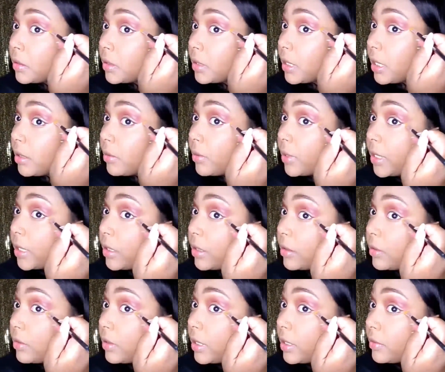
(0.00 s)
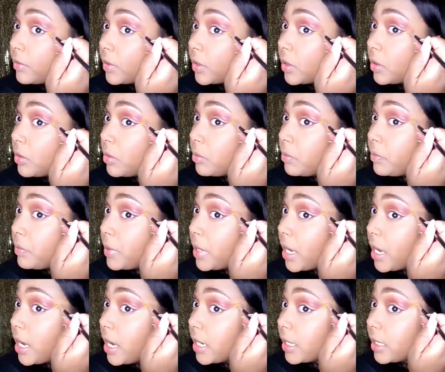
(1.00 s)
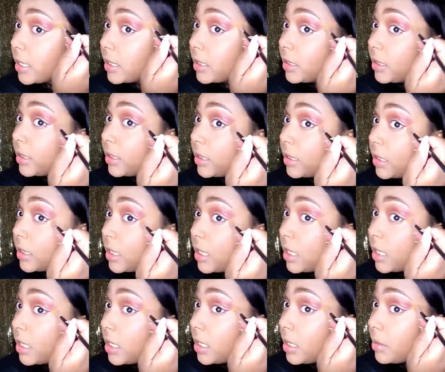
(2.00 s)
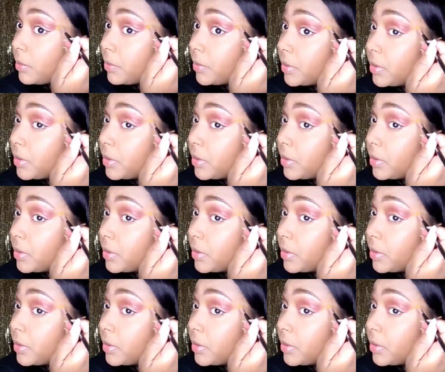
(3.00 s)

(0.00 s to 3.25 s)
That way they don't have to go back and clean it up.